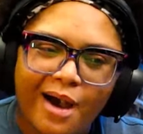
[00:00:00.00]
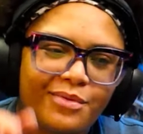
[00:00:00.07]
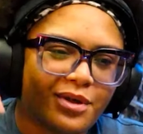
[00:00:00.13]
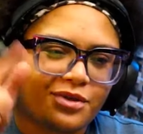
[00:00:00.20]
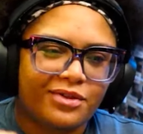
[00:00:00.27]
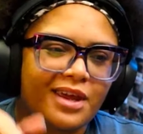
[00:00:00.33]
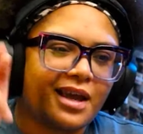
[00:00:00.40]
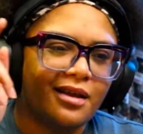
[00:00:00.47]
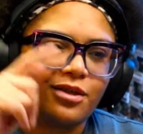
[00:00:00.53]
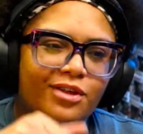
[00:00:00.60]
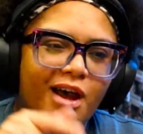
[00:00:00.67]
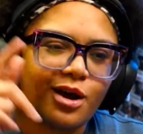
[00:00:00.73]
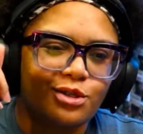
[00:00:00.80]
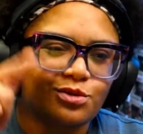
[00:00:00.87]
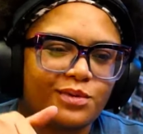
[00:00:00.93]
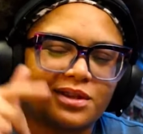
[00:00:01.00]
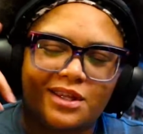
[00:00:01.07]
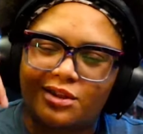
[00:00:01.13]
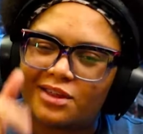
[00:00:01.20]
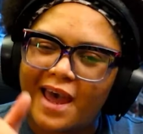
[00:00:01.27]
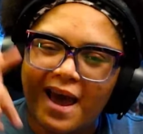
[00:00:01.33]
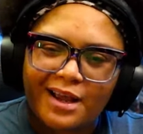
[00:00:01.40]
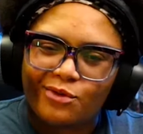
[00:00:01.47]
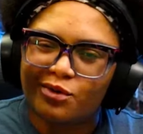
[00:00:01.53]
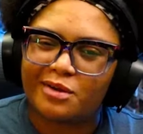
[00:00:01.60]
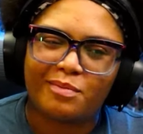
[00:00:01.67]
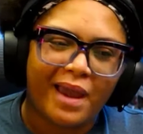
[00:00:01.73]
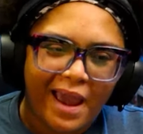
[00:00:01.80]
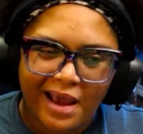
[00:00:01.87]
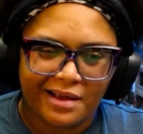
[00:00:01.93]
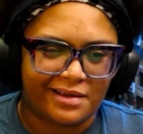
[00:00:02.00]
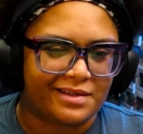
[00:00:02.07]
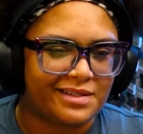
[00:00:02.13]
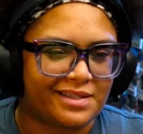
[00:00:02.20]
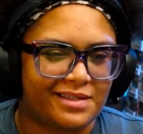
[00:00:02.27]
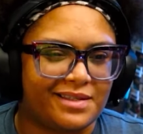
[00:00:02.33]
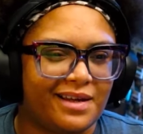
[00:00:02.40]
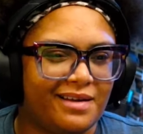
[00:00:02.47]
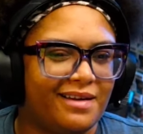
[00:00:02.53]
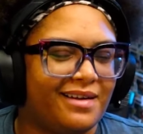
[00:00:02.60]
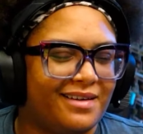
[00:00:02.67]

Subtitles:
the thing thongs with the Thackeray Binks.